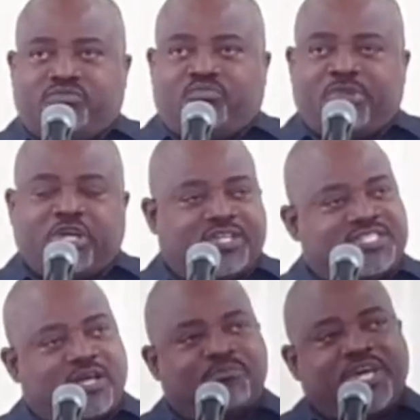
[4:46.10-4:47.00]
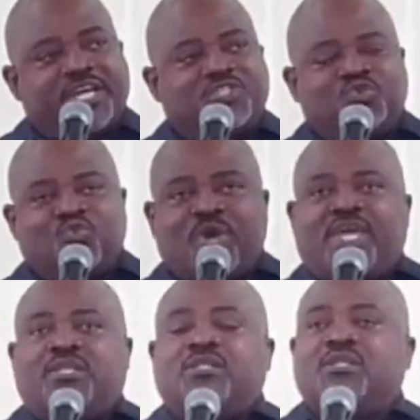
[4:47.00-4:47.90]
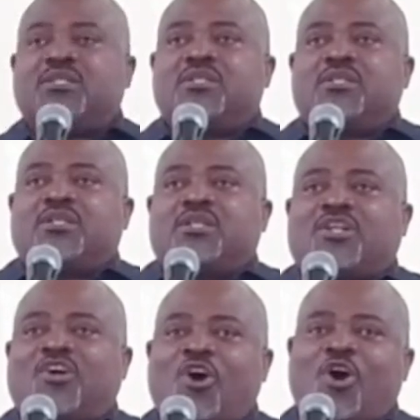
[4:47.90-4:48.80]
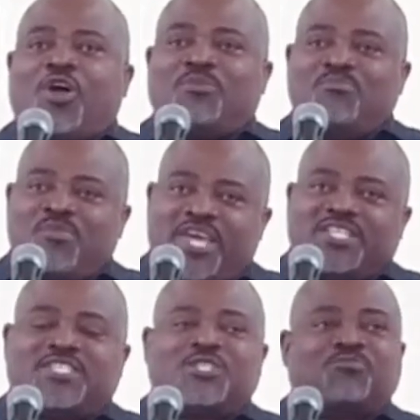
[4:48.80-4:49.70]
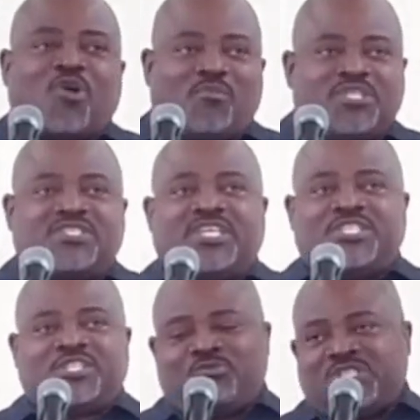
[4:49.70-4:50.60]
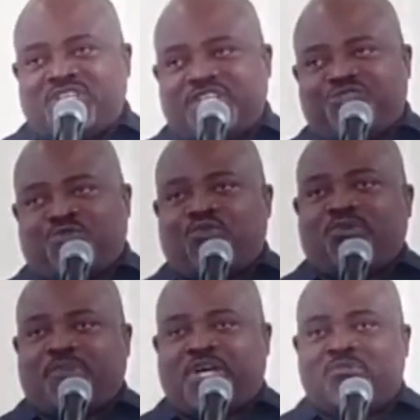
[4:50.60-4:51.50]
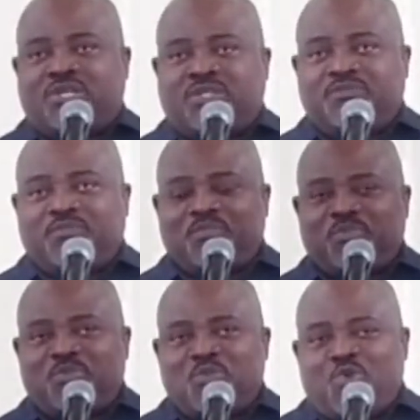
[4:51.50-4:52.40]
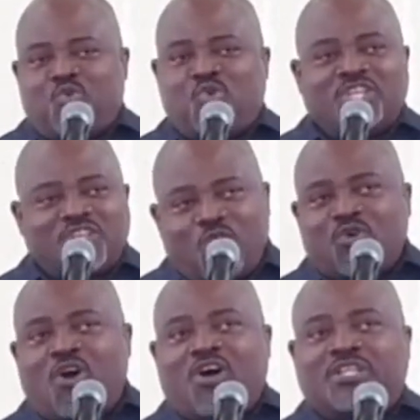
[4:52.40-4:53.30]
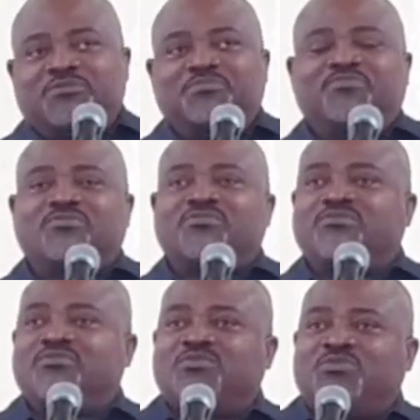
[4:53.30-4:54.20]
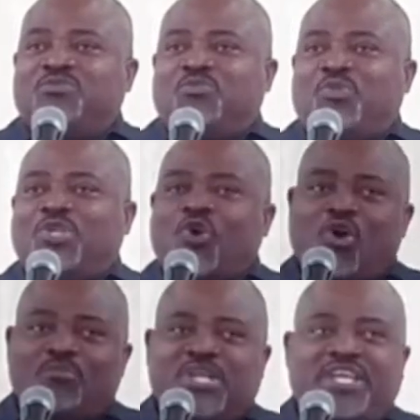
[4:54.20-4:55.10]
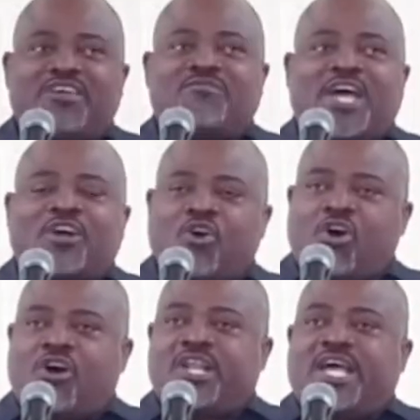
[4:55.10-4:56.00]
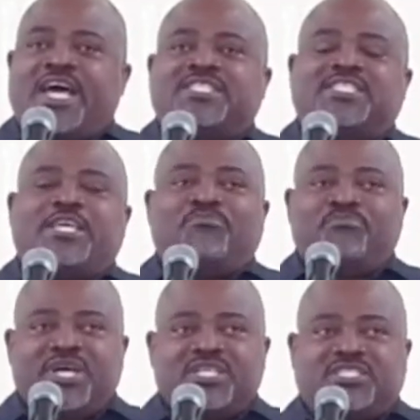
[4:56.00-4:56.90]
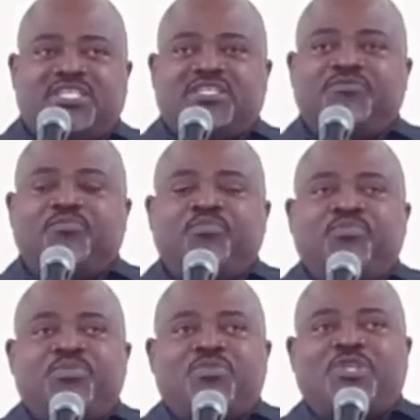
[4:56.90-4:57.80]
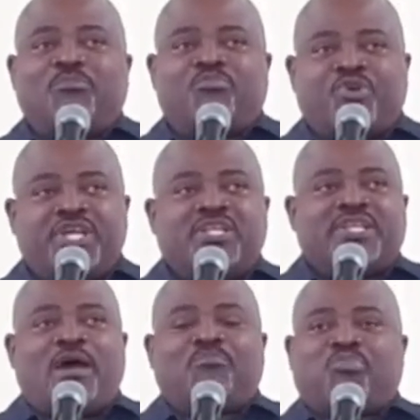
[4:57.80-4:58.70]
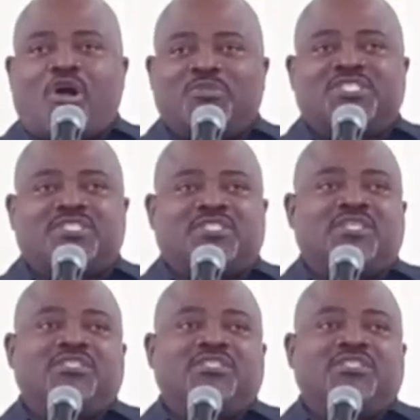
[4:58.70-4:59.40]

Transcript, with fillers: Because sometimes when God makes us promises, and we see this throughout the Bible, we doubt God. We don't believe that God has the ability to bring that promise